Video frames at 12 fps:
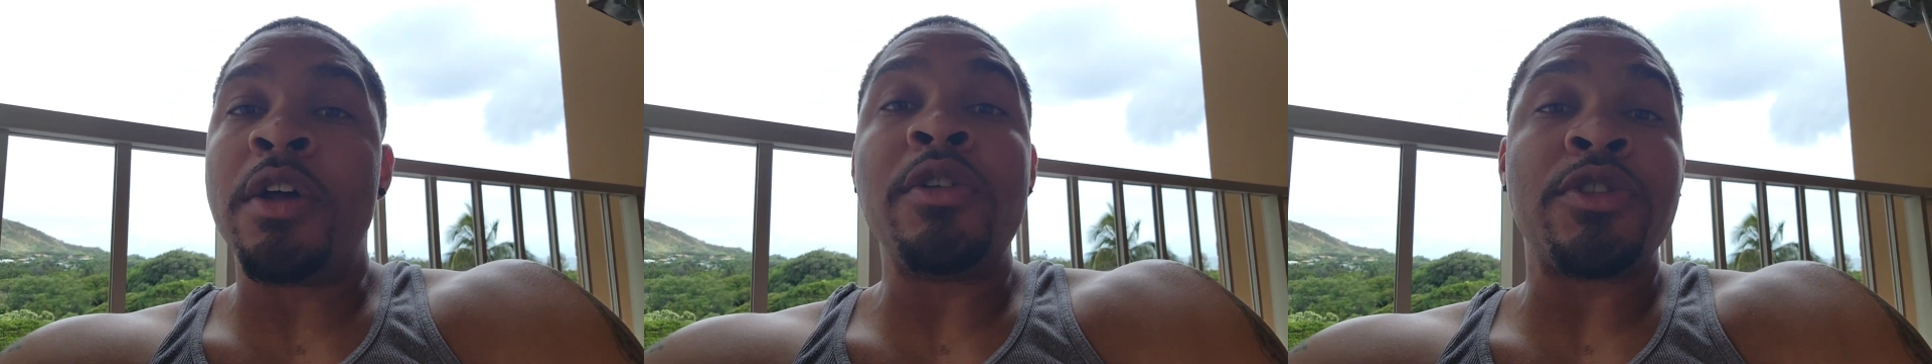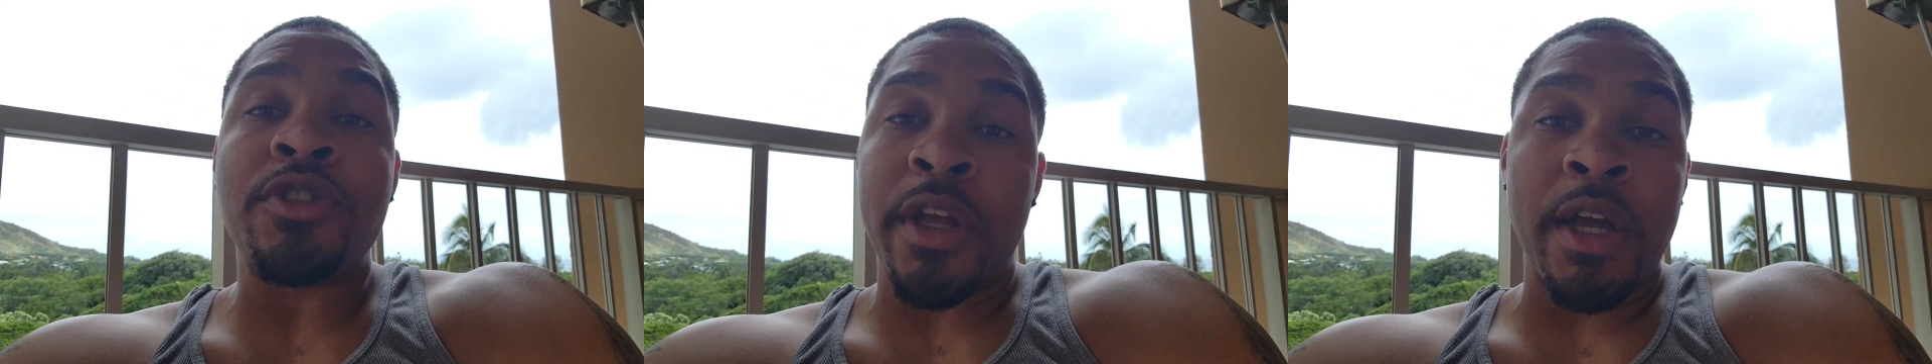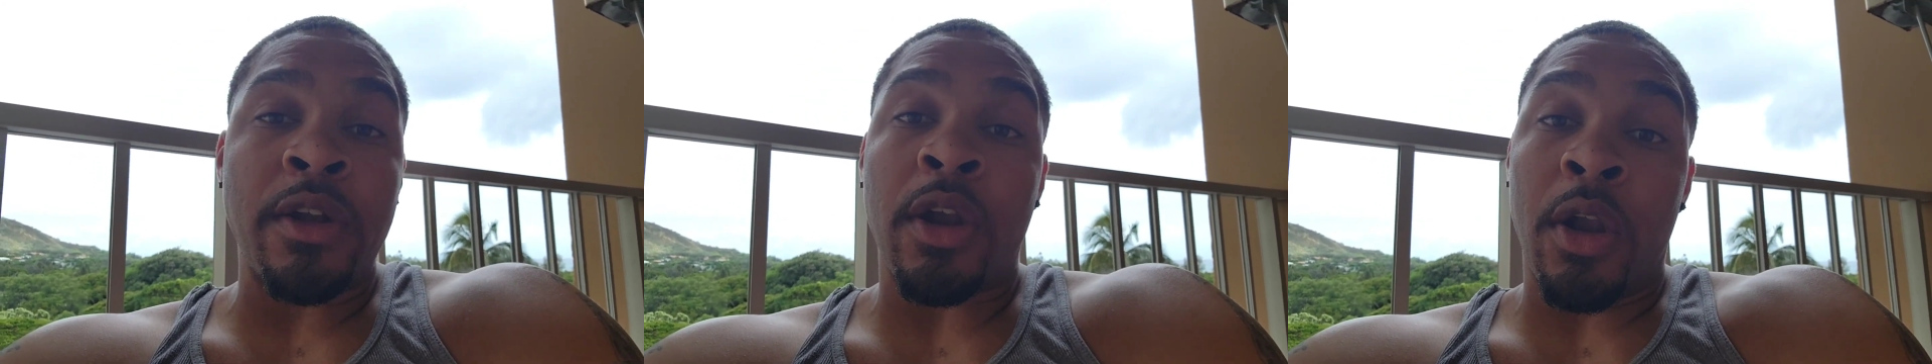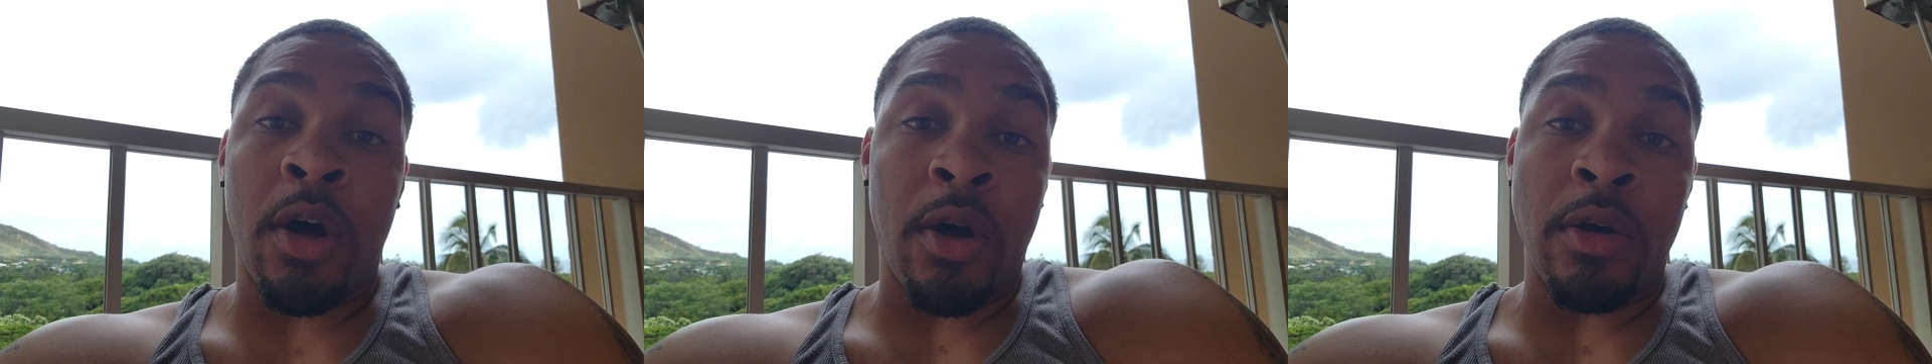understand the
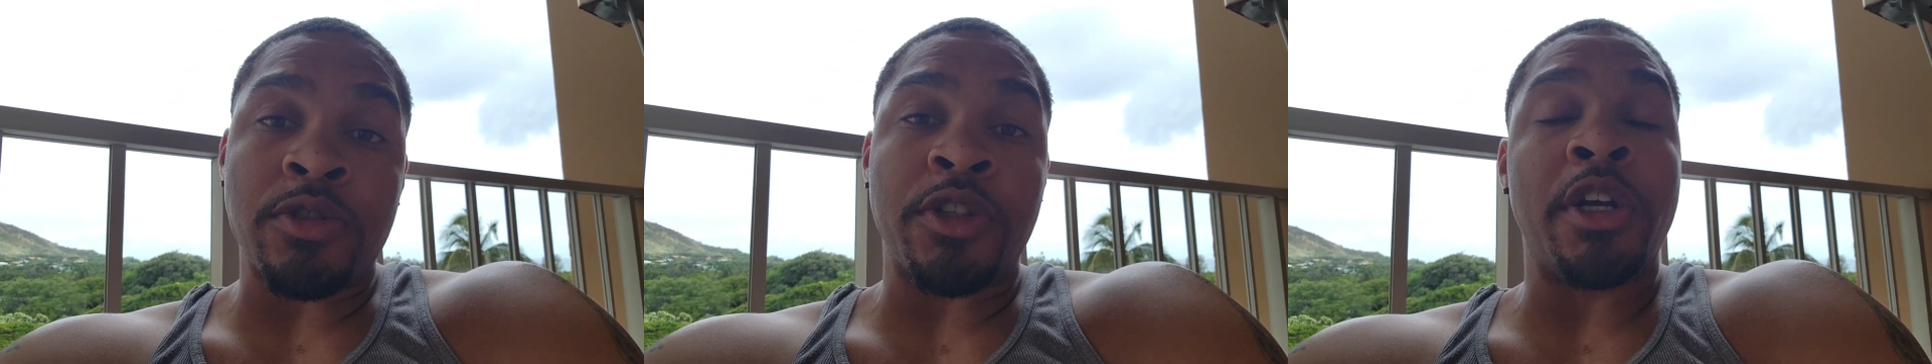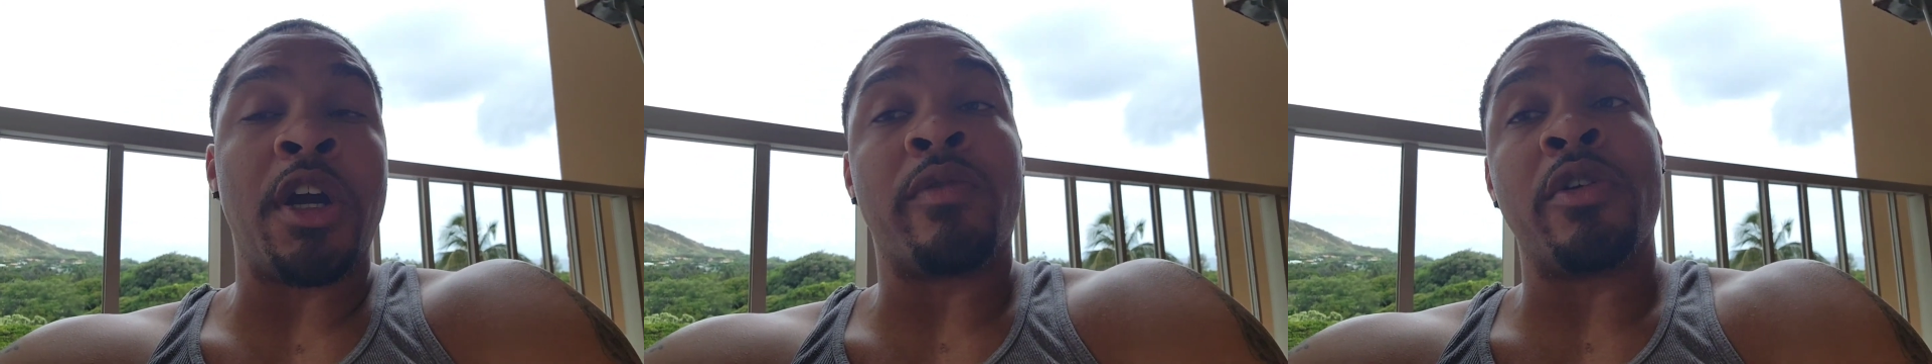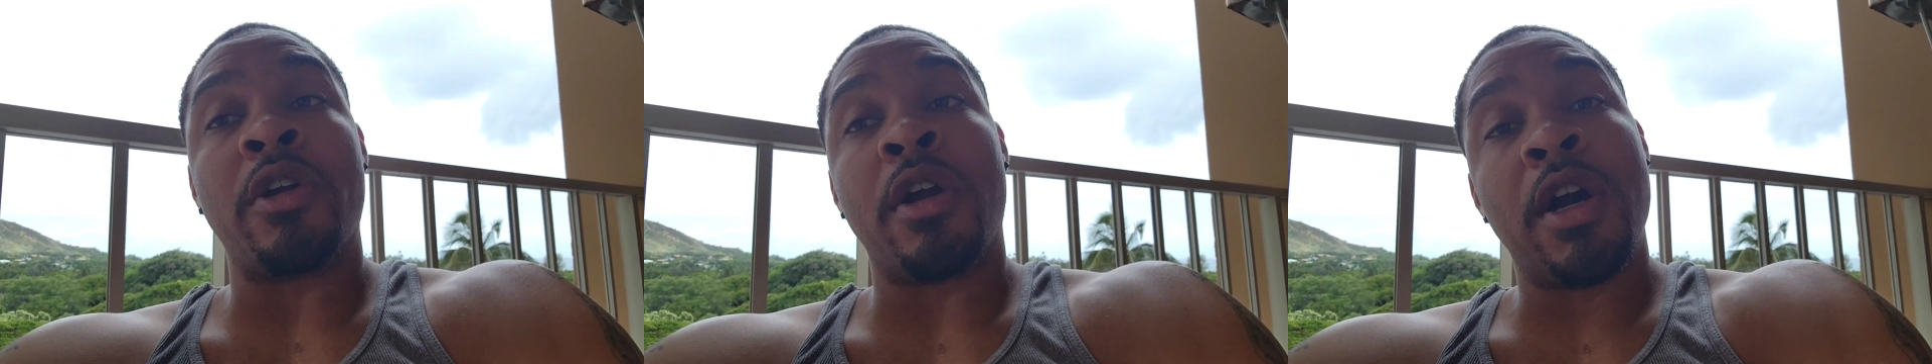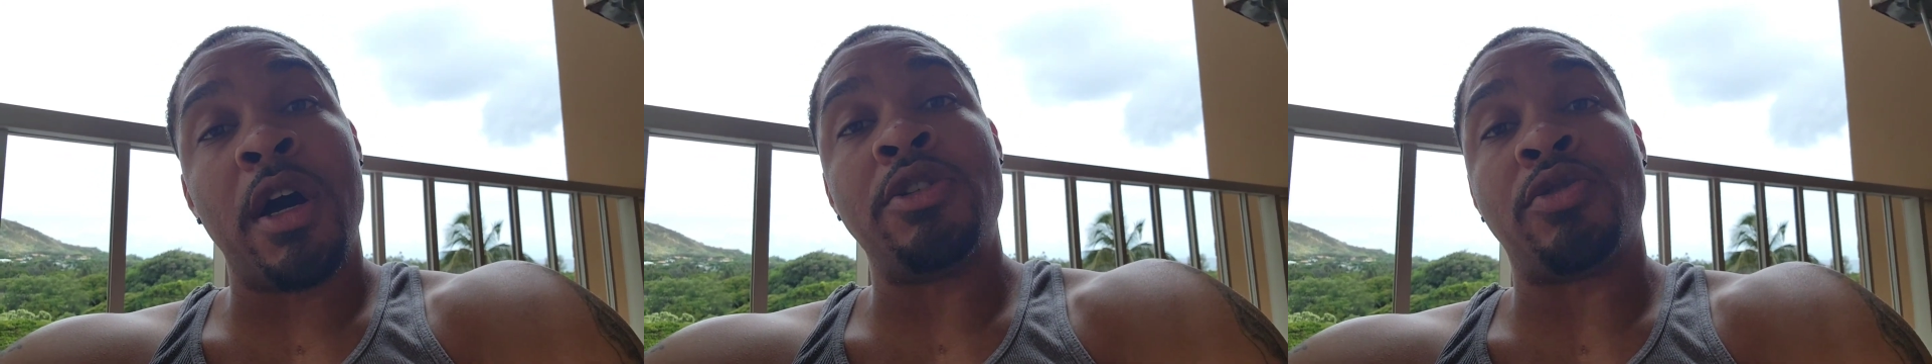laws that govern
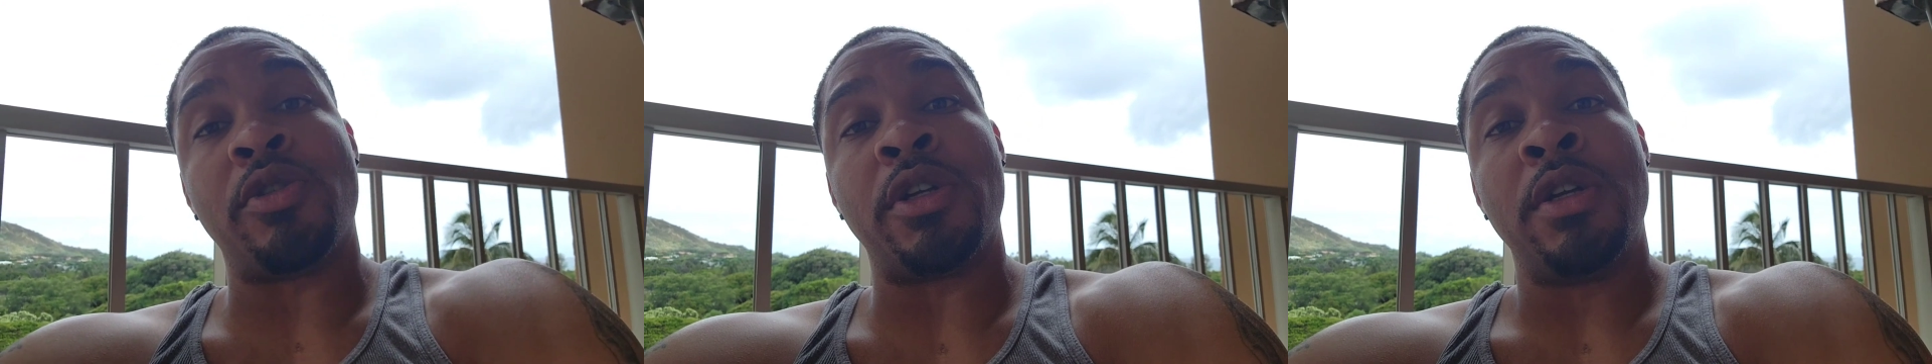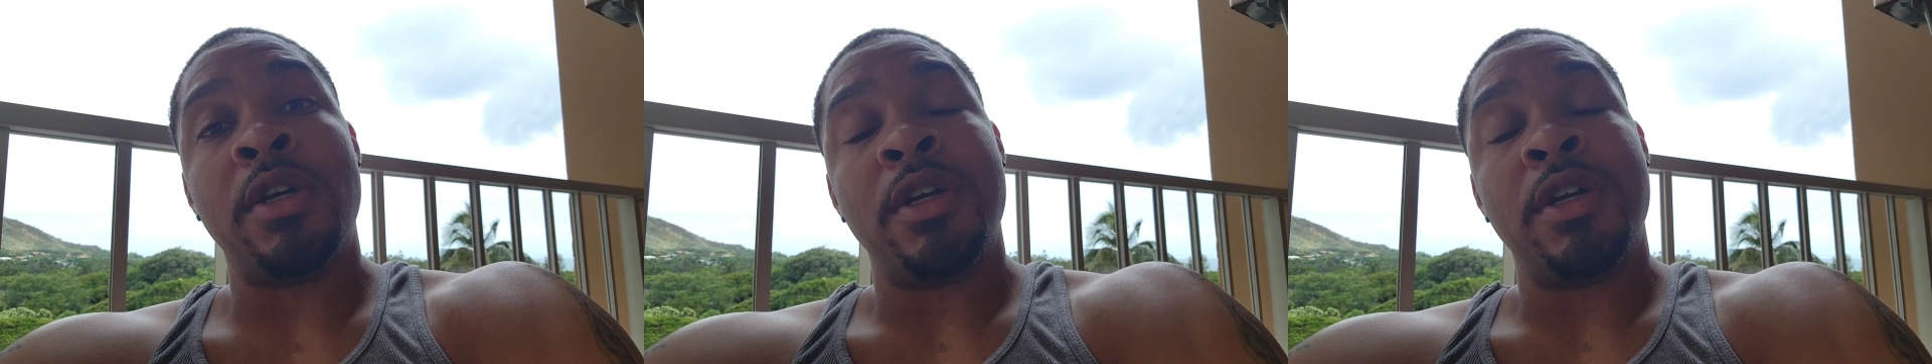our country.